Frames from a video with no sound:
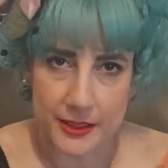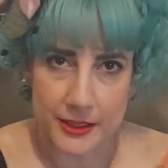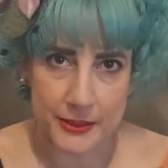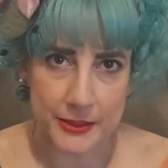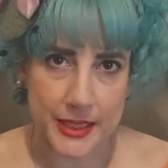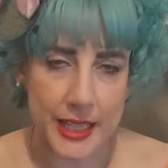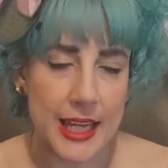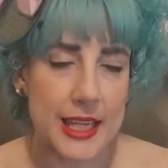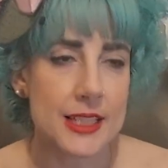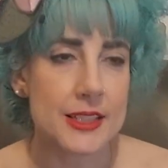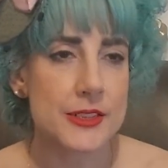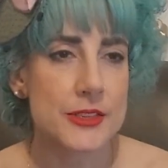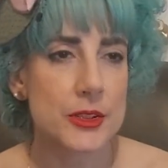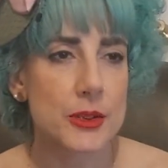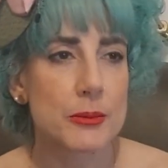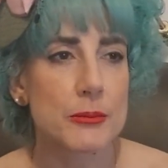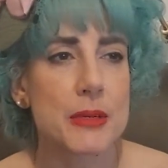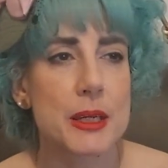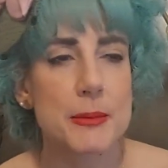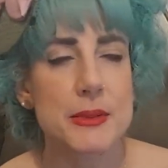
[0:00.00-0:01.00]
Okay,
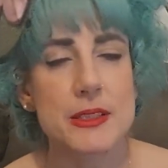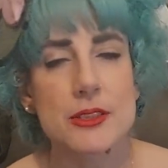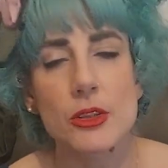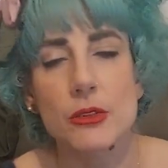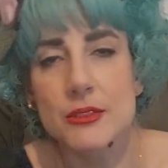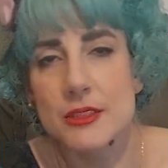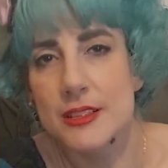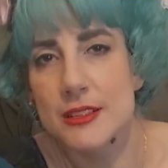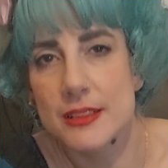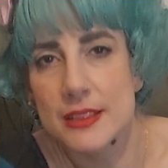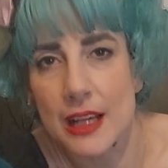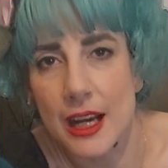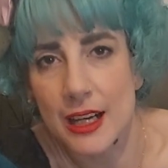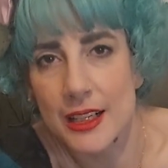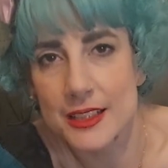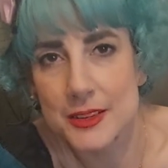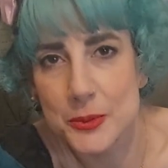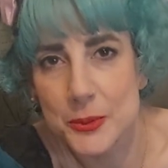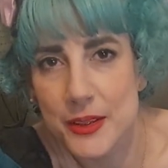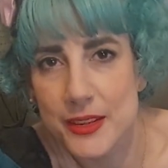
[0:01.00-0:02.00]
so maybe don't
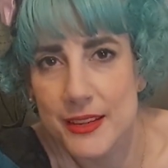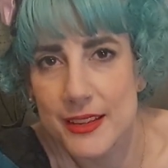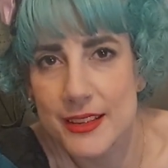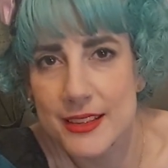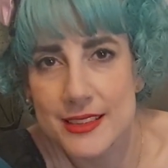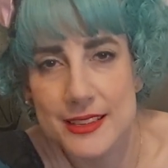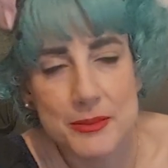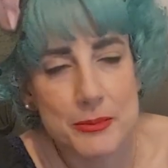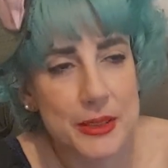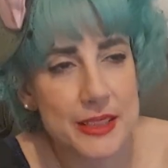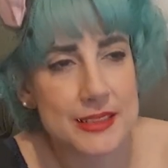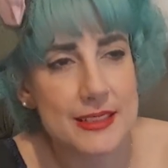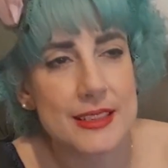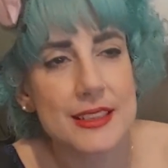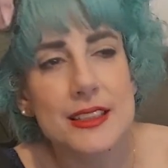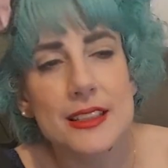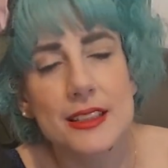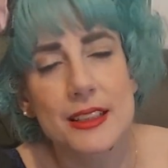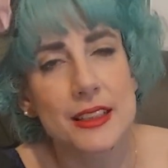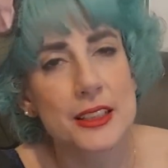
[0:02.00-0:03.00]
start with it, but
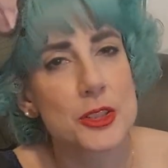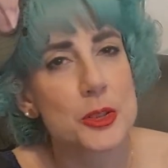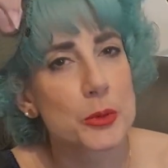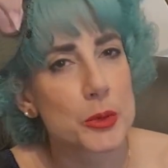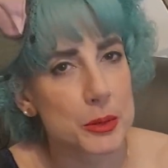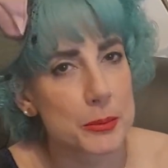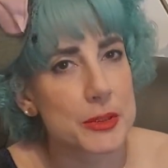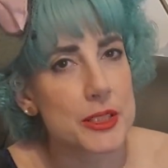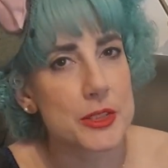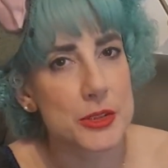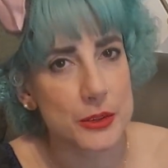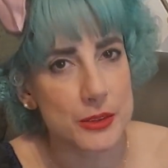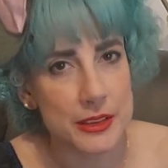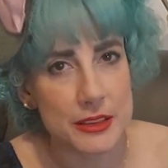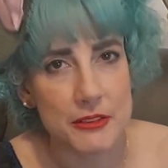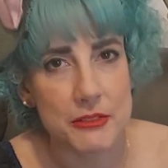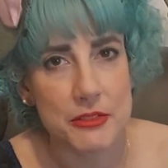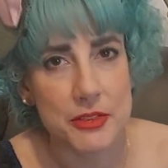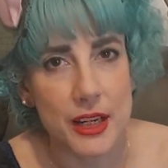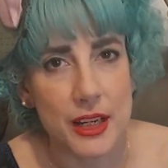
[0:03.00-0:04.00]
you will be
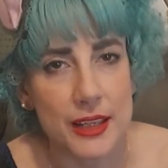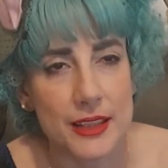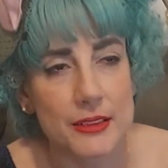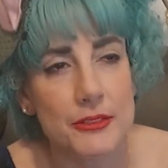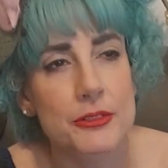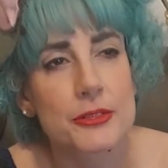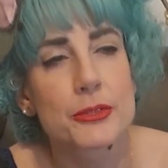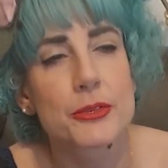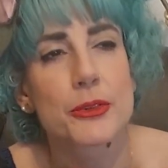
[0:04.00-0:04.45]
totally fine.